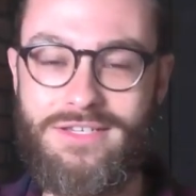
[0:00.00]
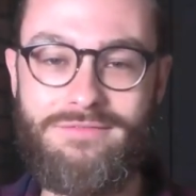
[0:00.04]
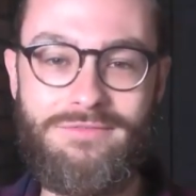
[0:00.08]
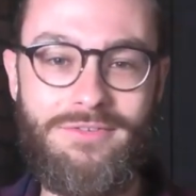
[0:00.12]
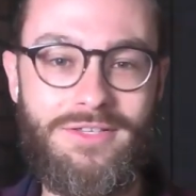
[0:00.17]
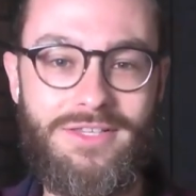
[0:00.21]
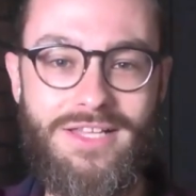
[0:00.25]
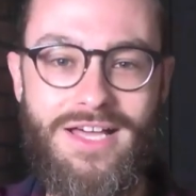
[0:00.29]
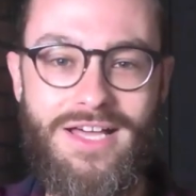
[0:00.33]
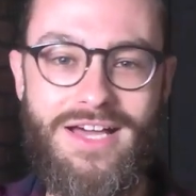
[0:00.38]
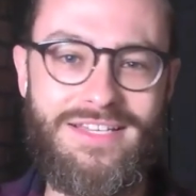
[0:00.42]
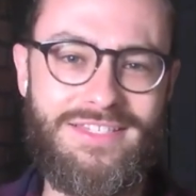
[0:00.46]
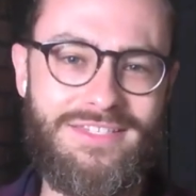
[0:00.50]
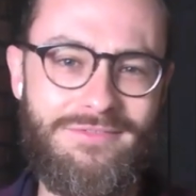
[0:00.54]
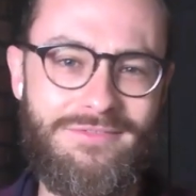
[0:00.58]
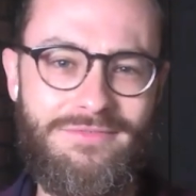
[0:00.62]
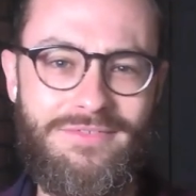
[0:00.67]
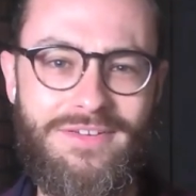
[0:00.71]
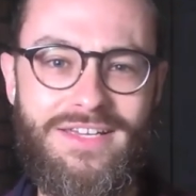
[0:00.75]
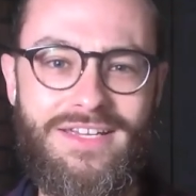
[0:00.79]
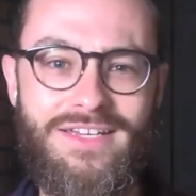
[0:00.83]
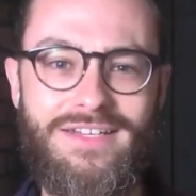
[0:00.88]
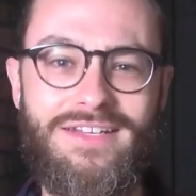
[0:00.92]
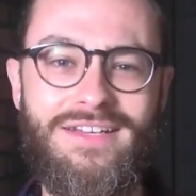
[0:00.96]
and
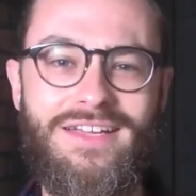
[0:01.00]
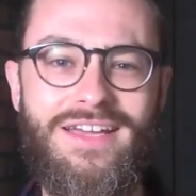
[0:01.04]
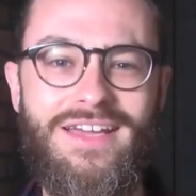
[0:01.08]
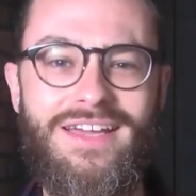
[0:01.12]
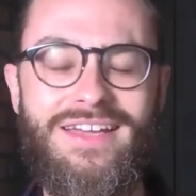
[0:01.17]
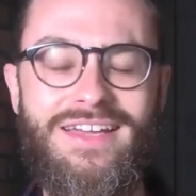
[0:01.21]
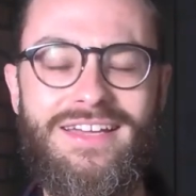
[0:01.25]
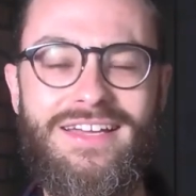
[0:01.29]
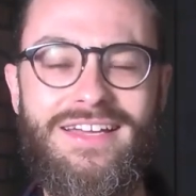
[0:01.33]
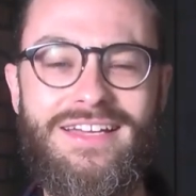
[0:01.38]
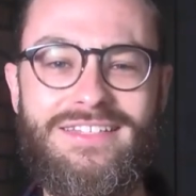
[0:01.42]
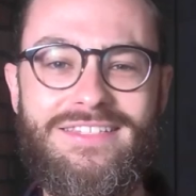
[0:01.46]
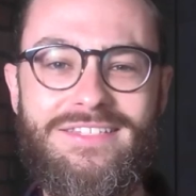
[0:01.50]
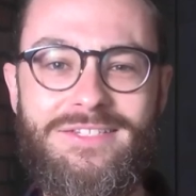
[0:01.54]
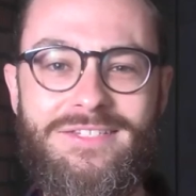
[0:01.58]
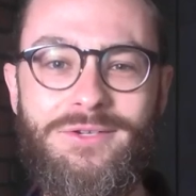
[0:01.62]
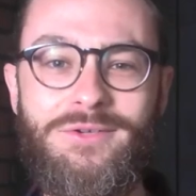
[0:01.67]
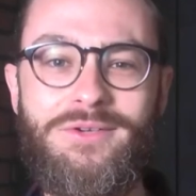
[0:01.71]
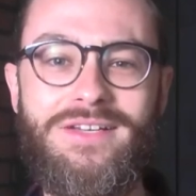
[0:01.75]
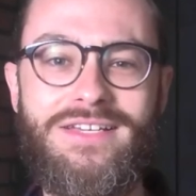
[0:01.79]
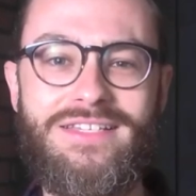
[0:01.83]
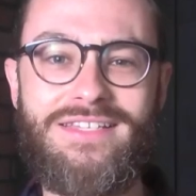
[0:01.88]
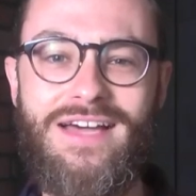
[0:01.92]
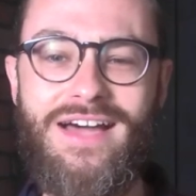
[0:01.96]
philosophy. And as
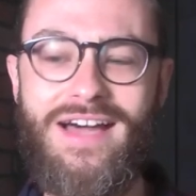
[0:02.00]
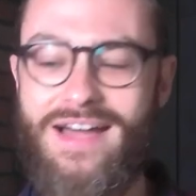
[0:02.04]
soon as hmm.